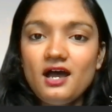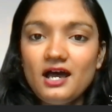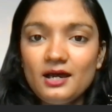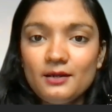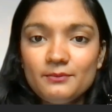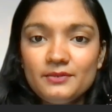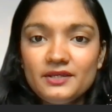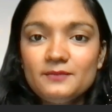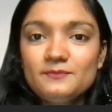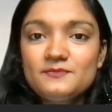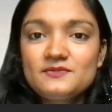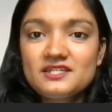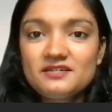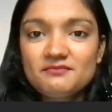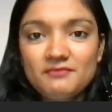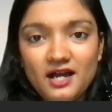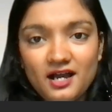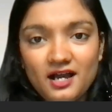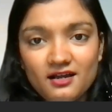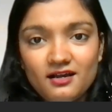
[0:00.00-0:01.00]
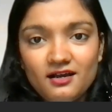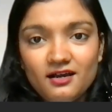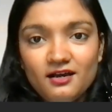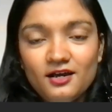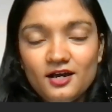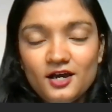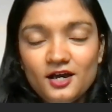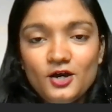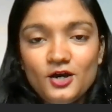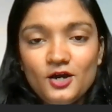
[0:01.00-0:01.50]
Habib Simaga,
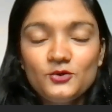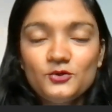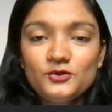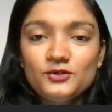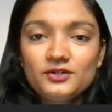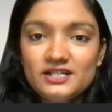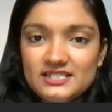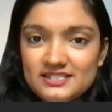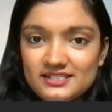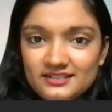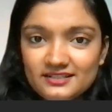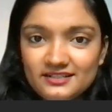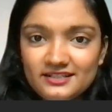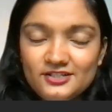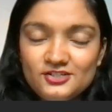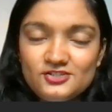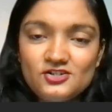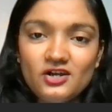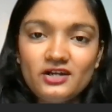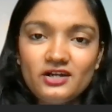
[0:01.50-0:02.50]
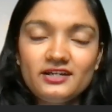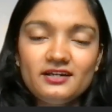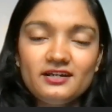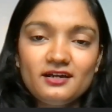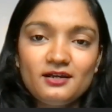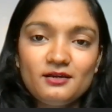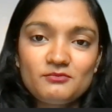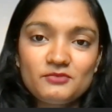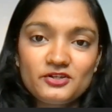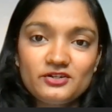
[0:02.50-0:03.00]
who recently joined our
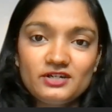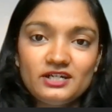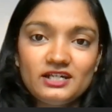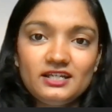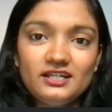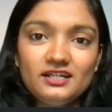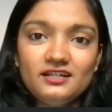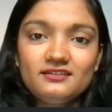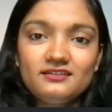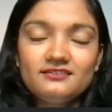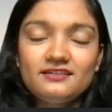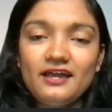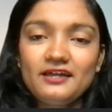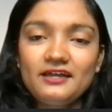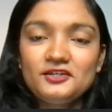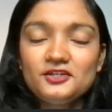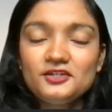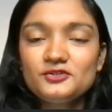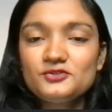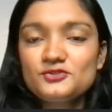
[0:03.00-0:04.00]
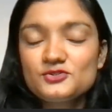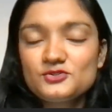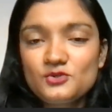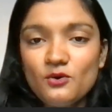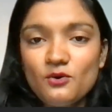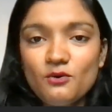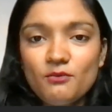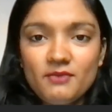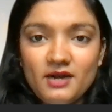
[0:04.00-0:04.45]
community. Thank you so